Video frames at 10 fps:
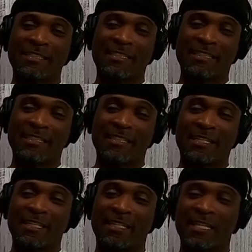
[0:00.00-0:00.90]
and, and
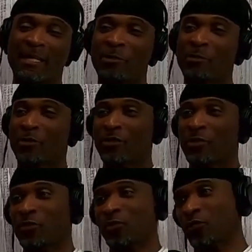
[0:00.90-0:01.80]
I, I, like people to
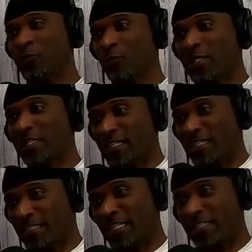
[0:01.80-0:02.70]
know the truth about like
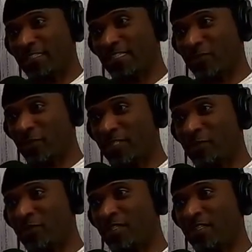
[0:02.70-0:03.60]
a lot of things when it
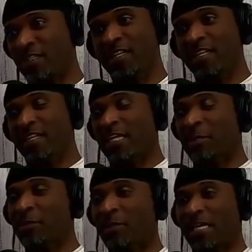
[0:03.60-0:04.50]
comes to a lot of
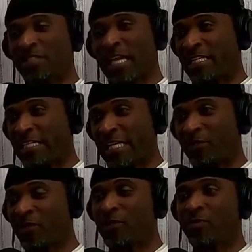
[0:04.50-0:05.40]
people outside the game
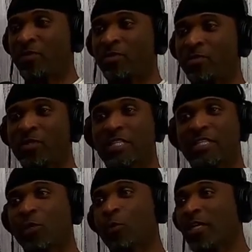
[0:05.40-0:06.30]
don't really
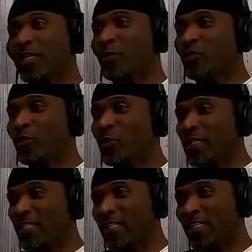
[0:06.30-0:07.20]
know what goes on
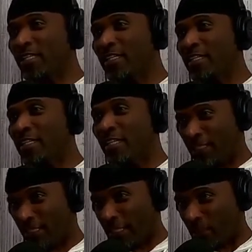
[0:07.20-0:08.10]
in
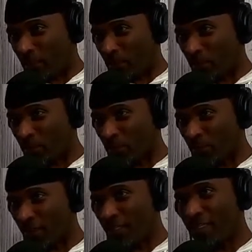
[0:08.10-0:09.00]
the game. Right,
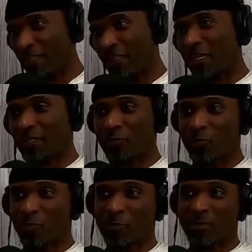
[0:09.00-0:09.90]
right. And in the locker room.
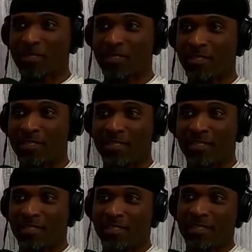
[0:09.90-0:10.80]
Right.
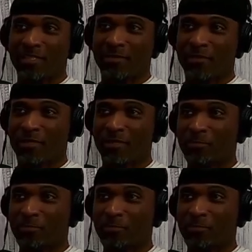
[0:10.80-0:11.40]
You know, so. yeah,